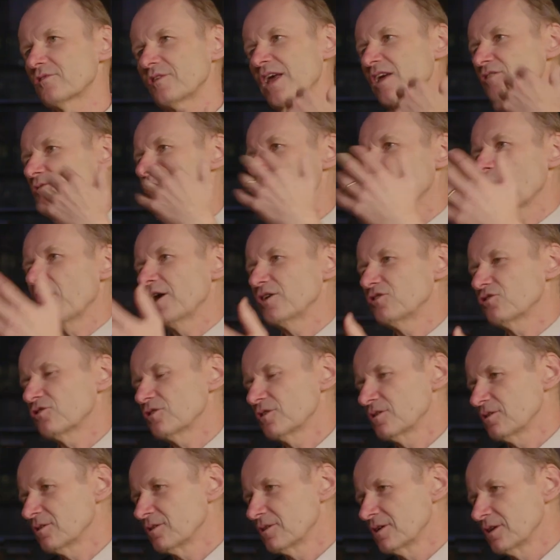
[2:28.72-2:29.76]
the
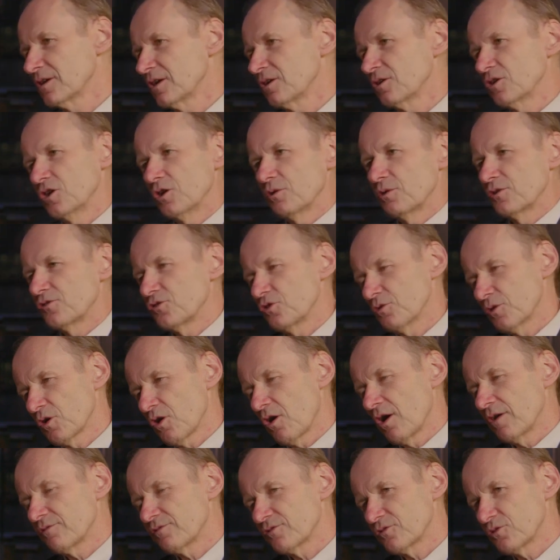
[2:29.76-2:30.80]
aspiration? You know, as you and
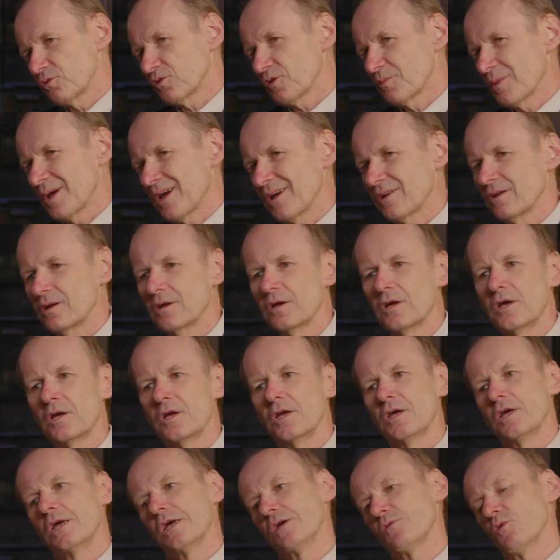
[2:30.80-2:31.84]
I have talked about,
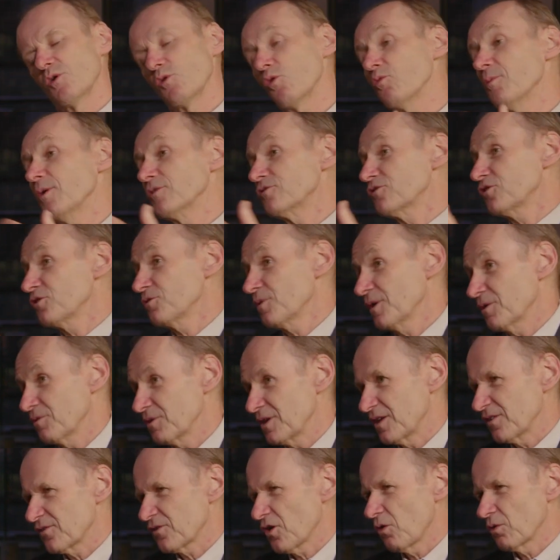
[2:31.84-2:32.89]
we're almost 200
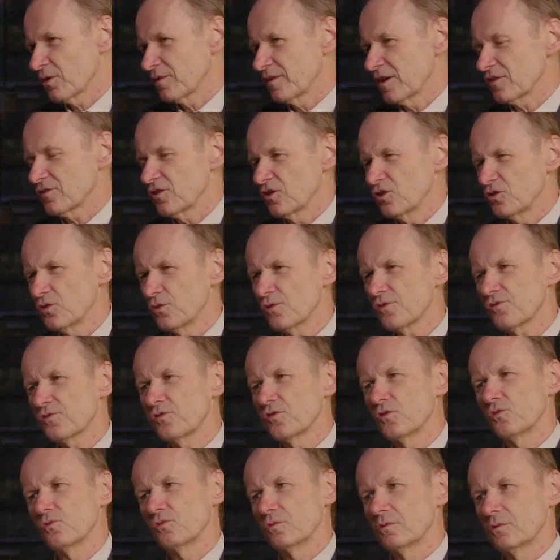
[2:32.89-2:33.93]
years old, and that's a
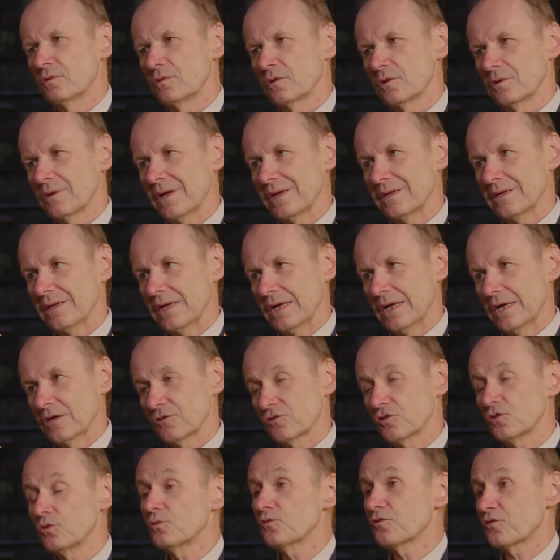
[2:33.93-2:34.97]
useful
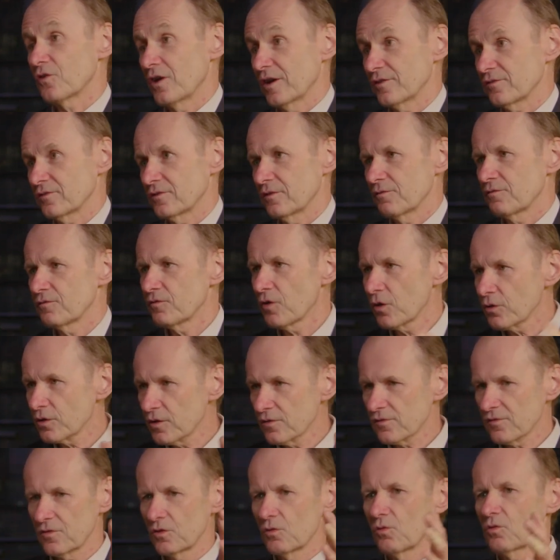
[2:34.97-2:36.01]
tool for us to
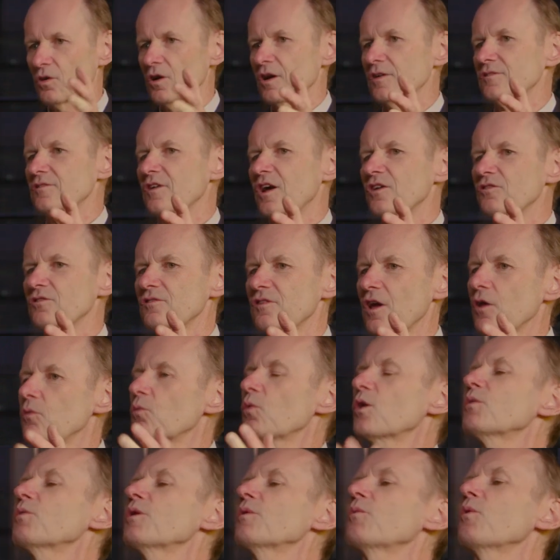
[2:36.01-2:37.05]
focus the organisation. Say,
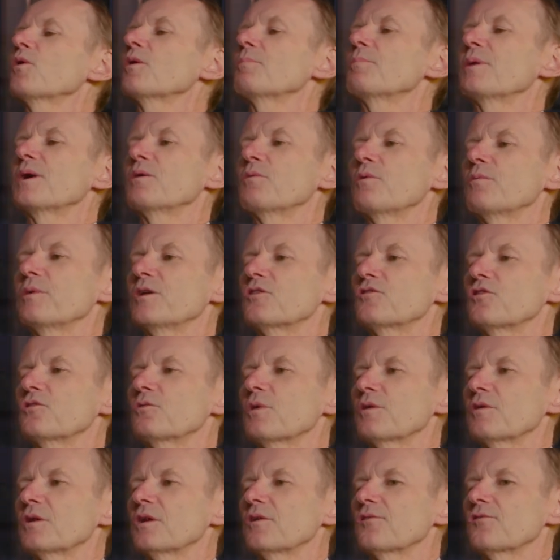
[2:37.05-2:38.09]
what do we want to be when we're
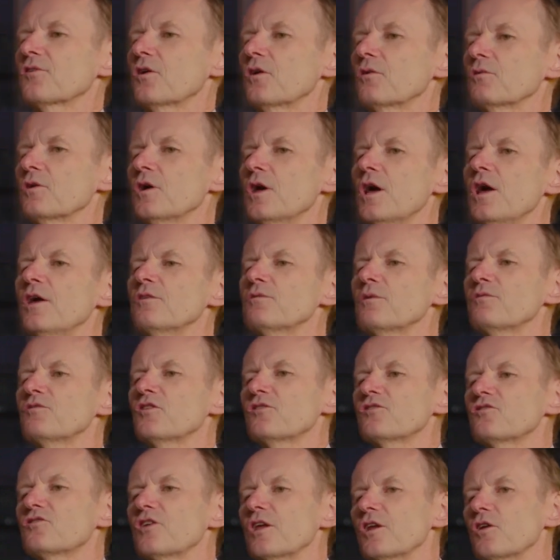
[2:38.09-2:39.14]
200 years old? So we've
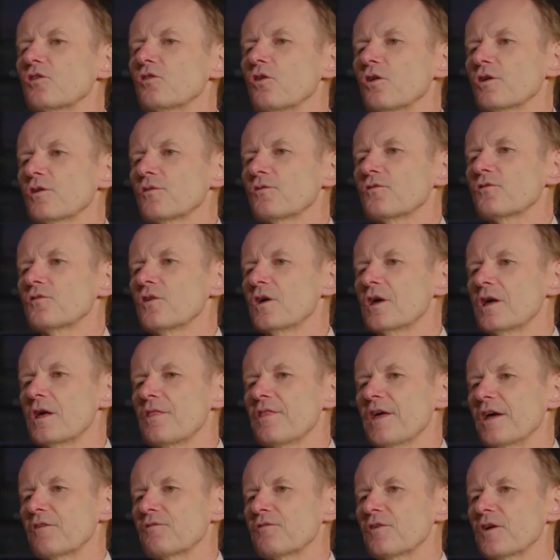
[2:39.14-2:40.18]
just shared a lot of
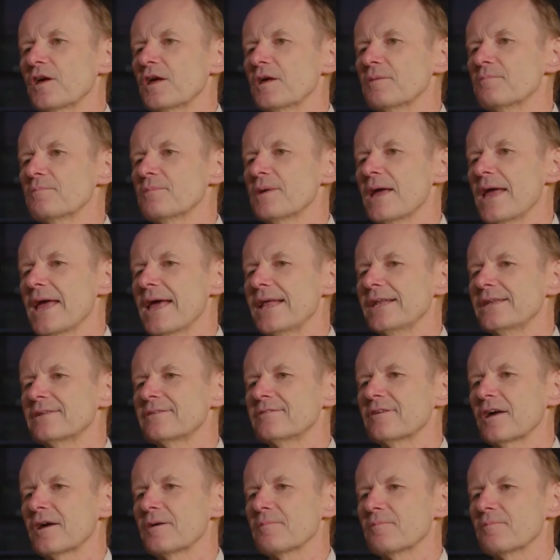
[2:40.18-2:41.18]
that for him, and